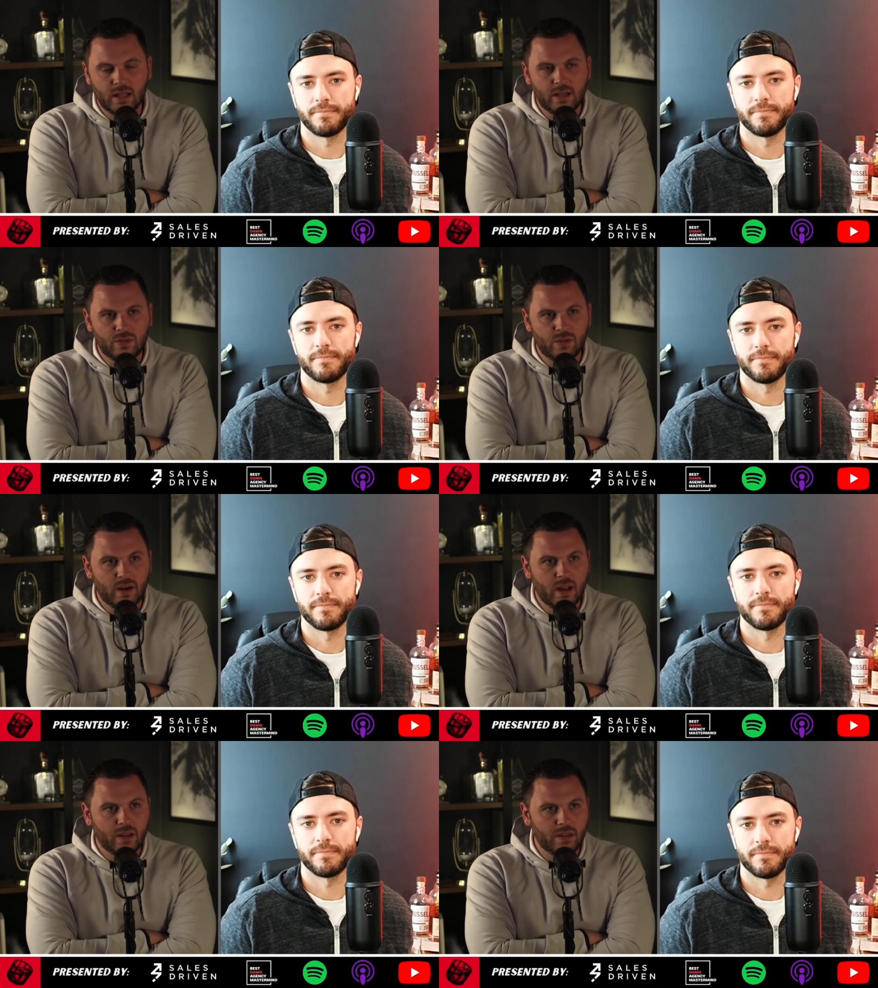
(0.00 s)
Speaker 1: lend to a
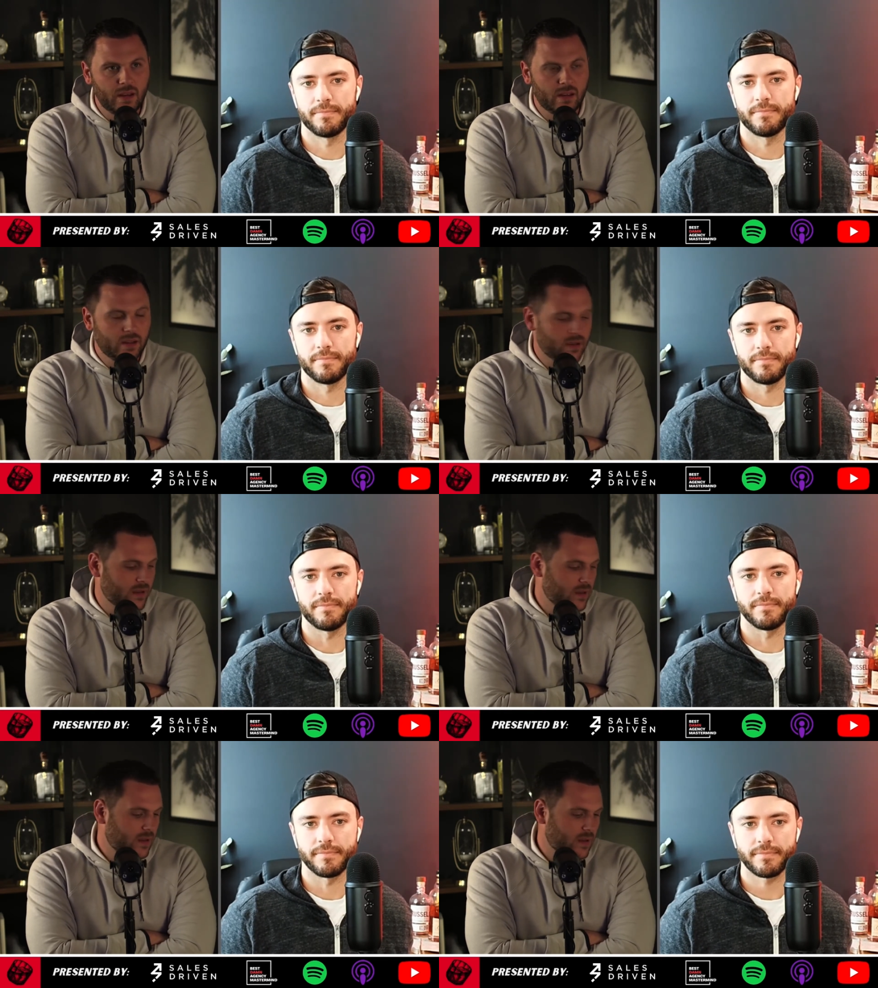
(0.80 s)
very healthy
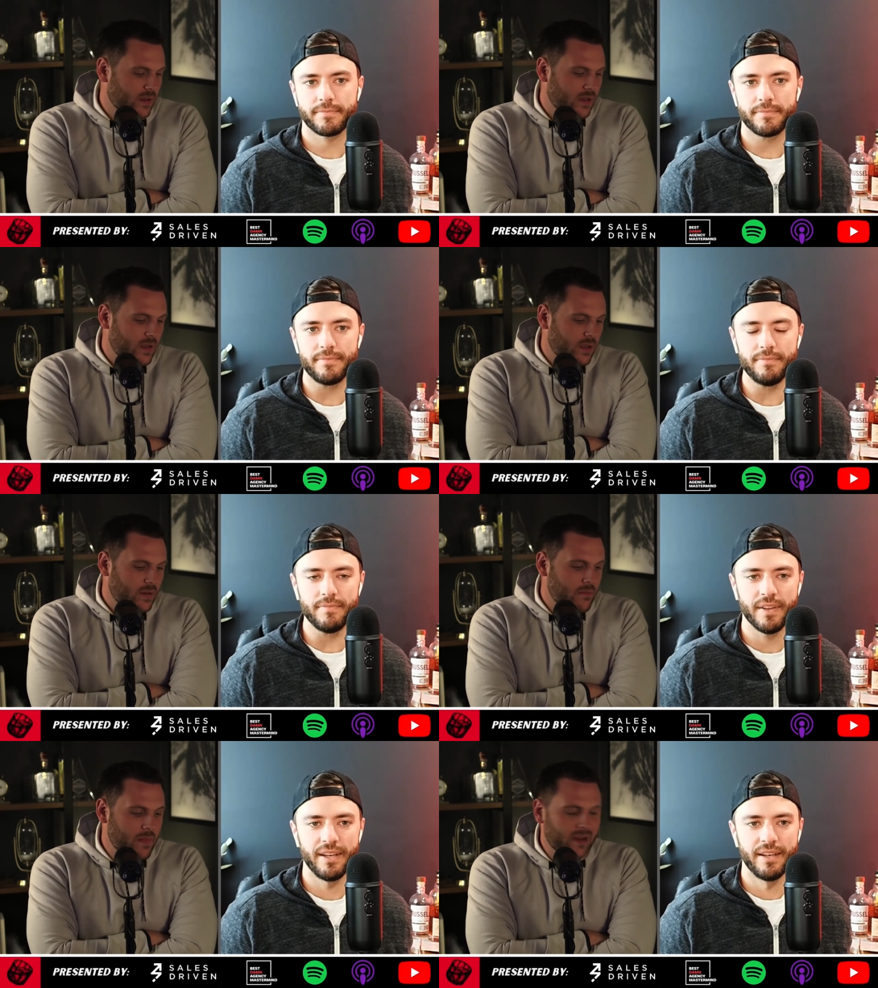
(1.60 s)

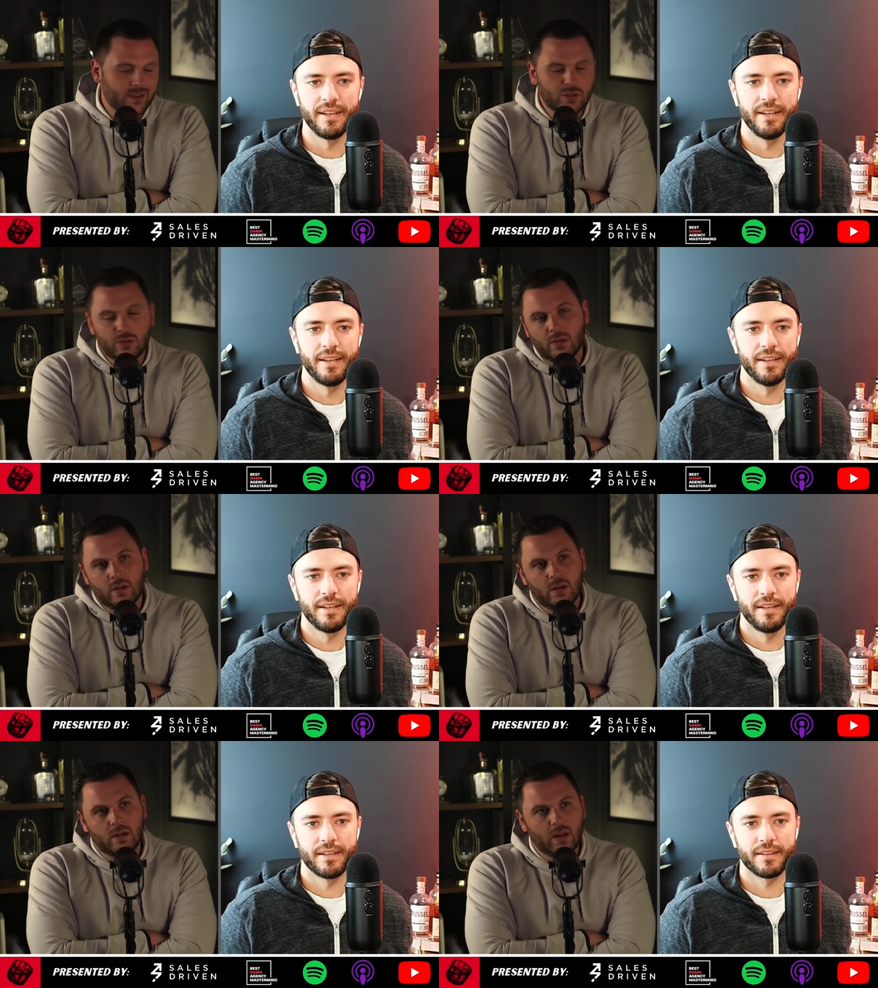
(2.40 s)
marital
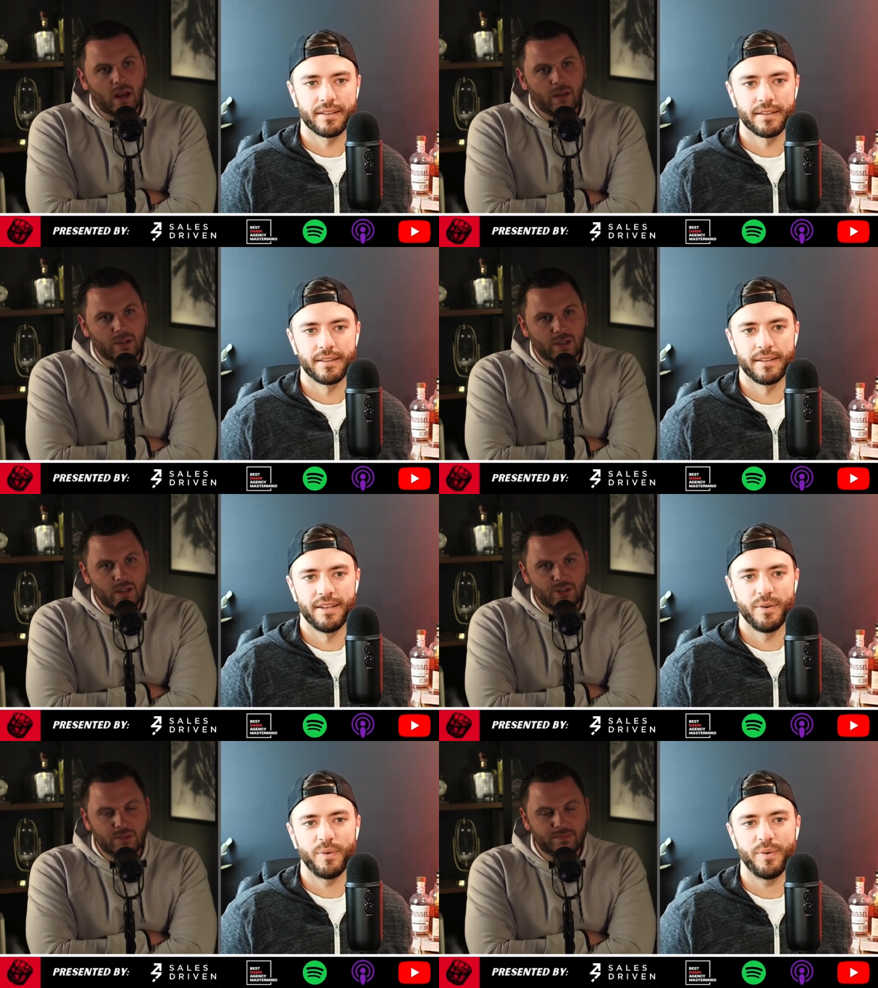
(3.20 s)

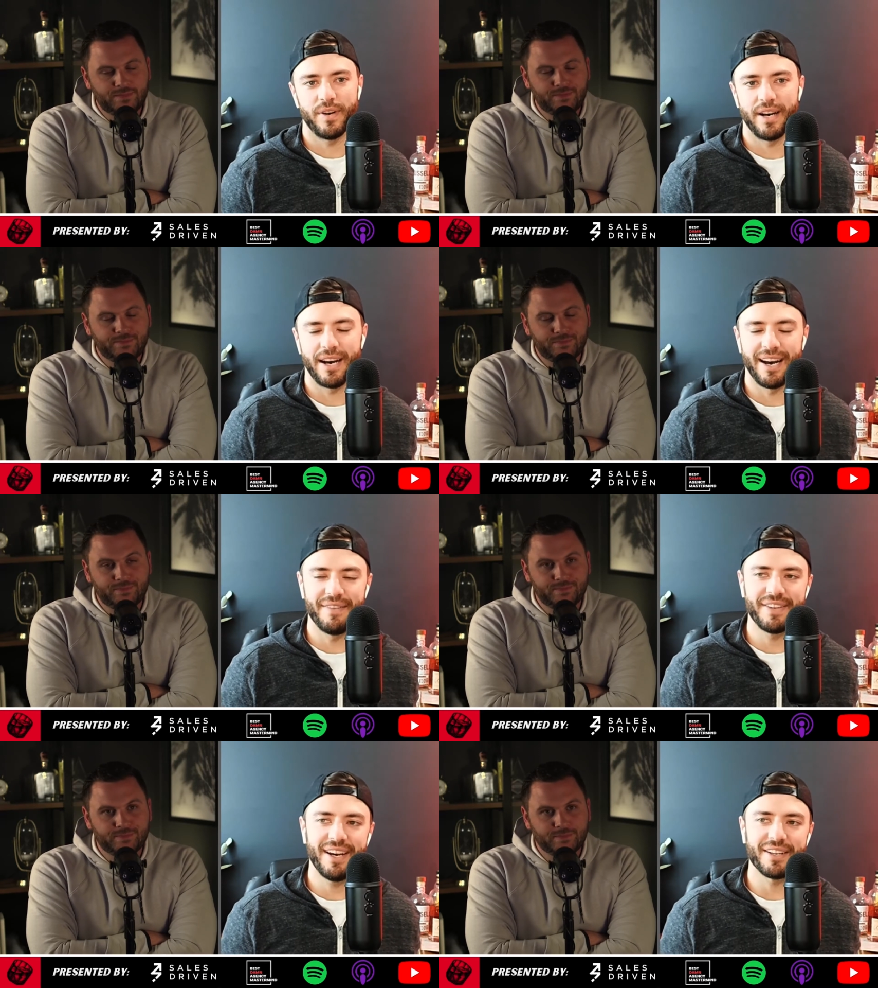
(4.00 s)
conversation.
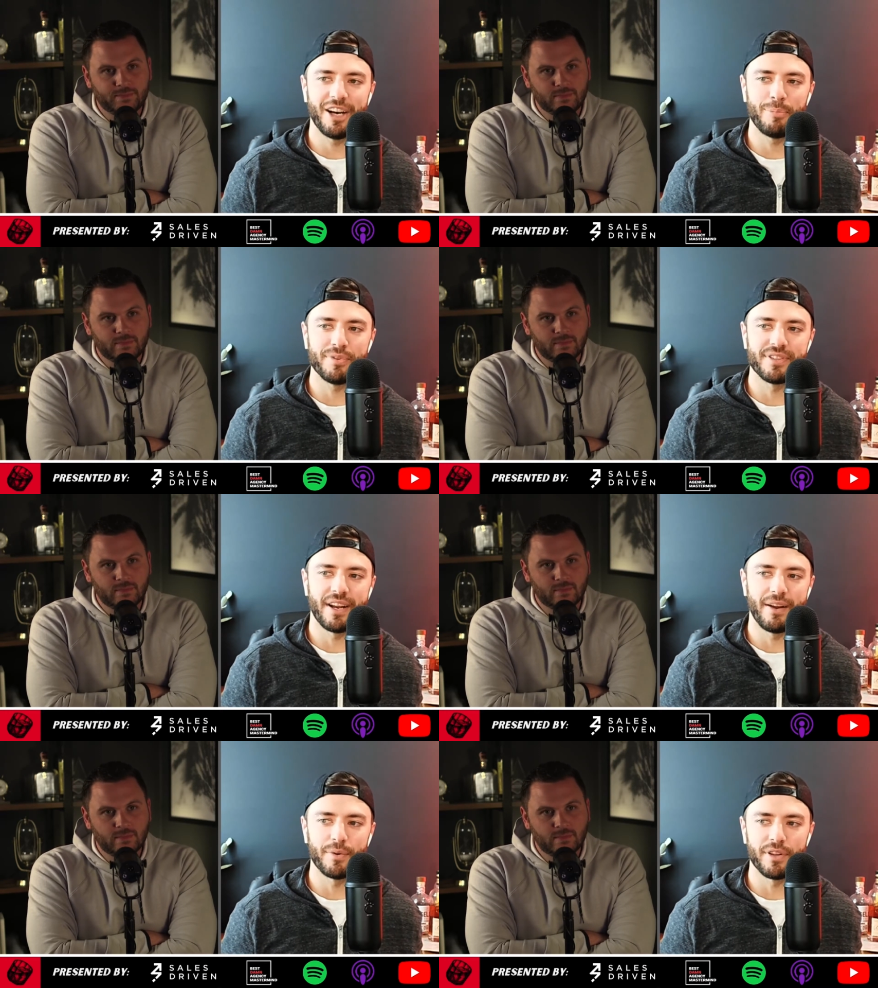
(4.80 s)
I've got couples
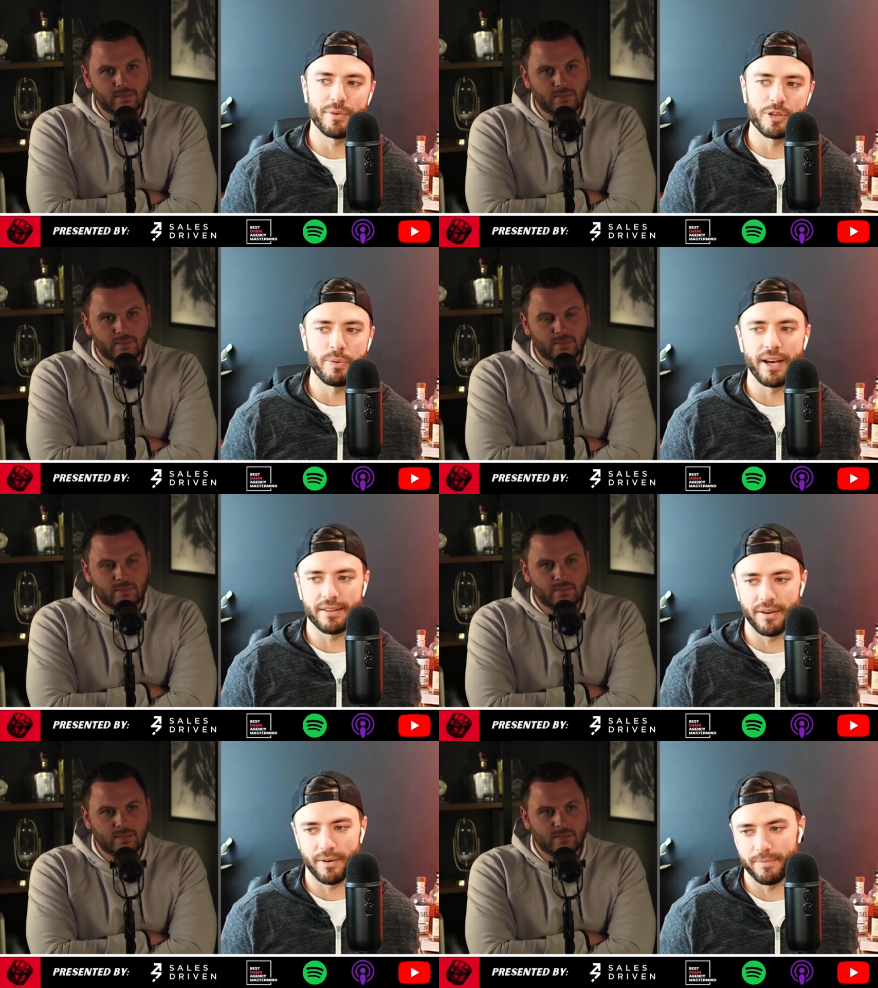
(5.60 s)
that I really
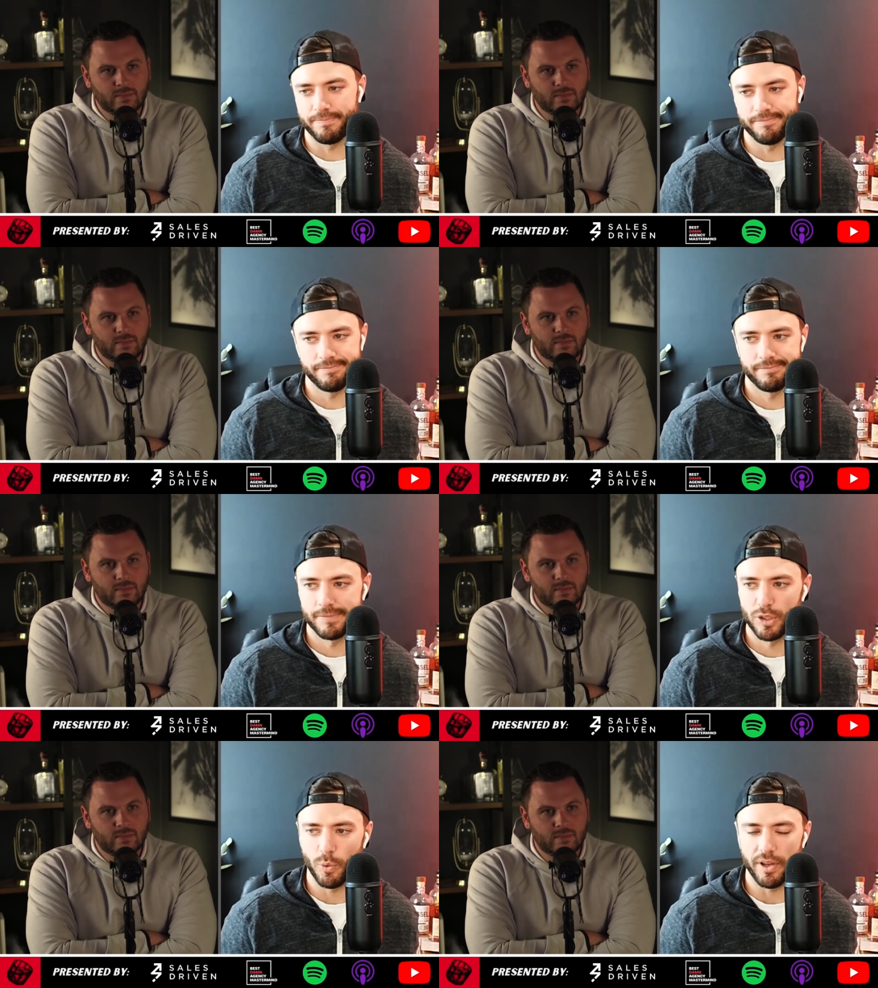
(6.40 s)
Speaker 2: respect that are
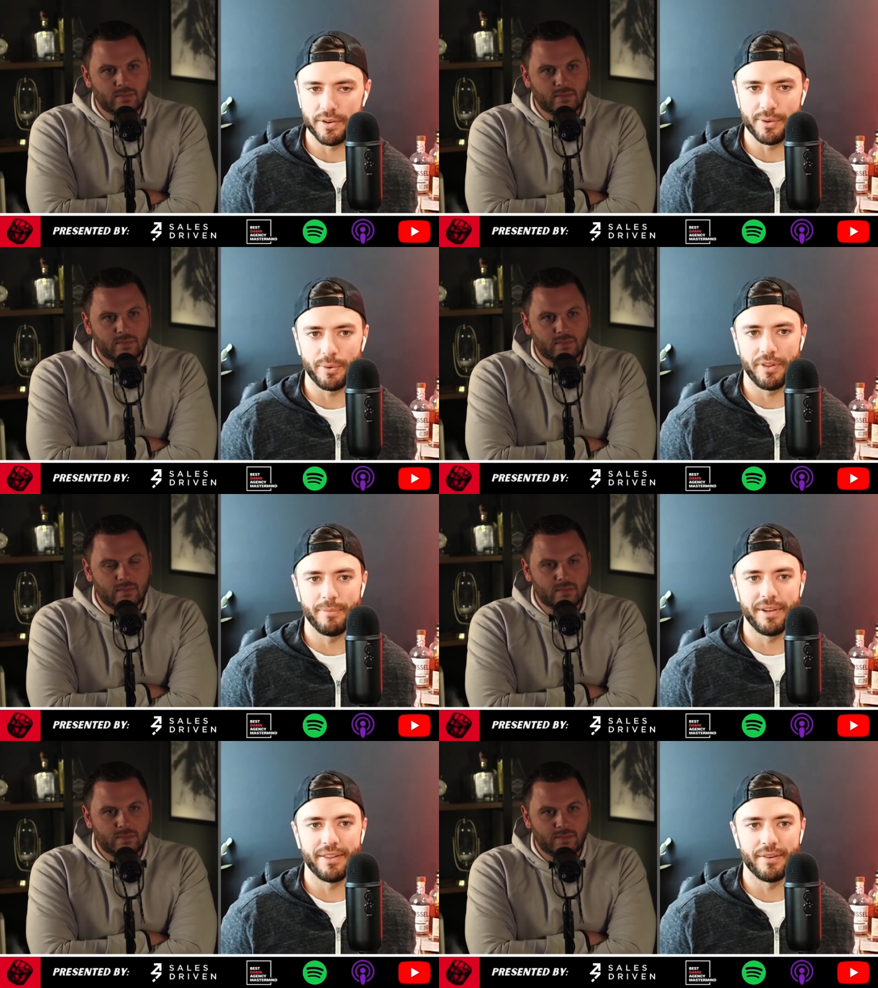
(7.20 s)
20 years older
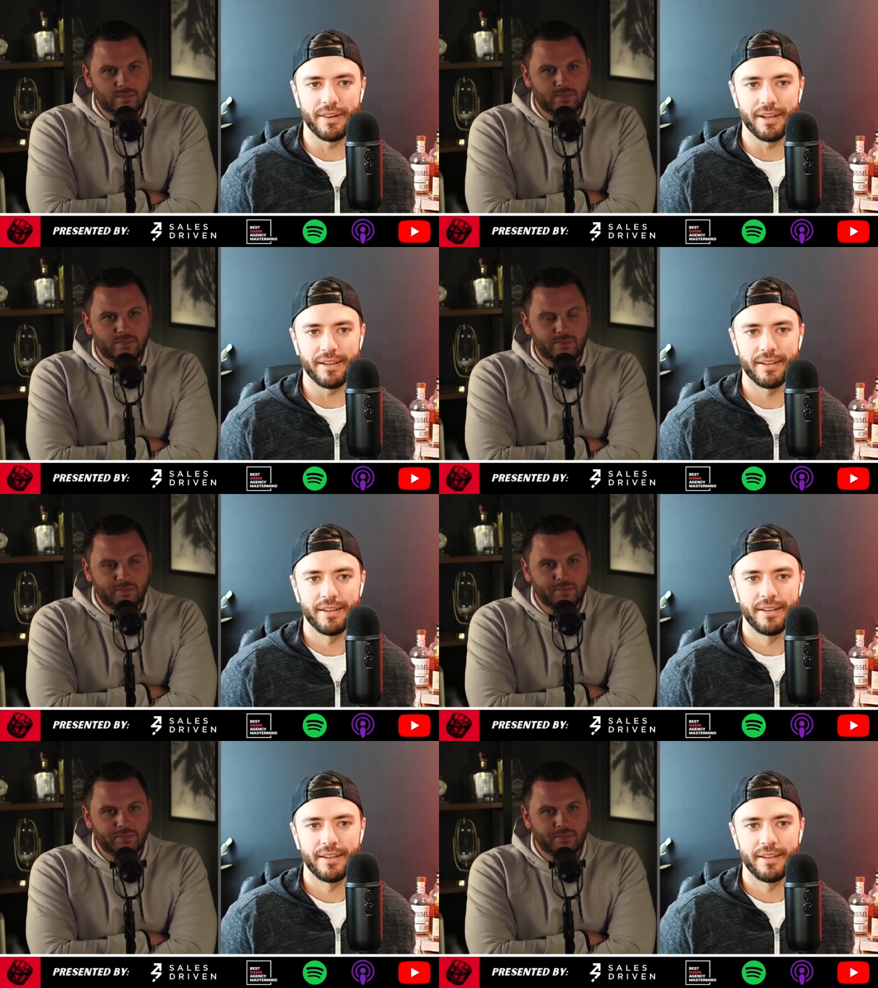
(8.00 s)
than me, and they're like,